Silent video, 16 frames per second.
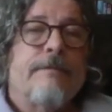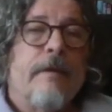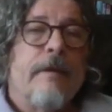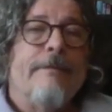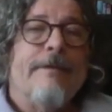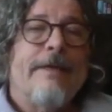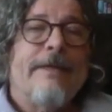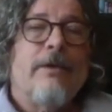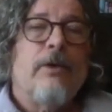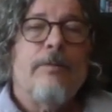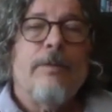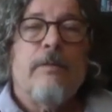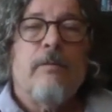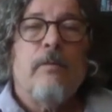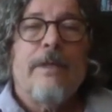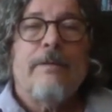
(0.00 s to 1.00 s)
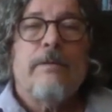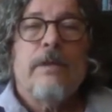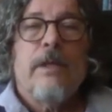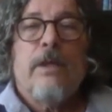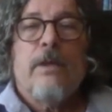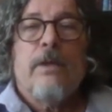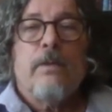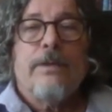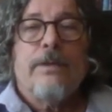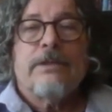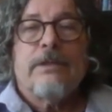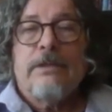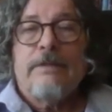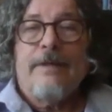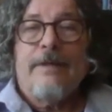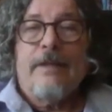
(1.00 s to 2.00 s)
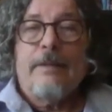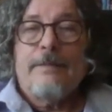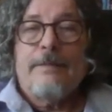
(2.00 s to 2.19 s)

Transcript: AAOM. One was to develop